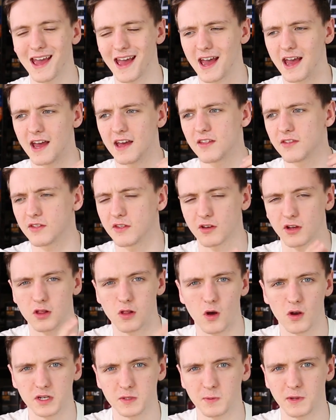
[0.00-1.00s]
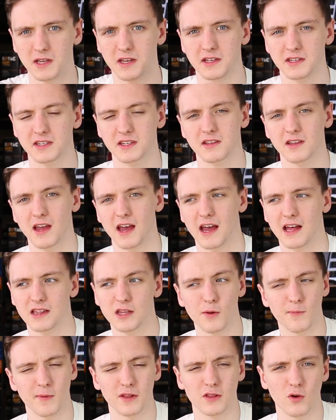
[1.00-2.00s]
uh, the clock speed is a
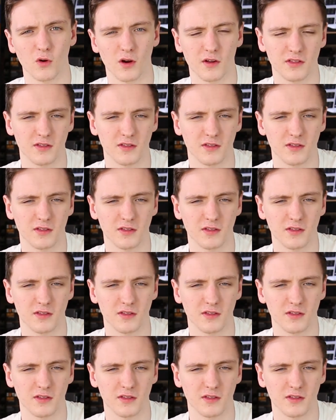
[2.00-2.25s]
little bit lower,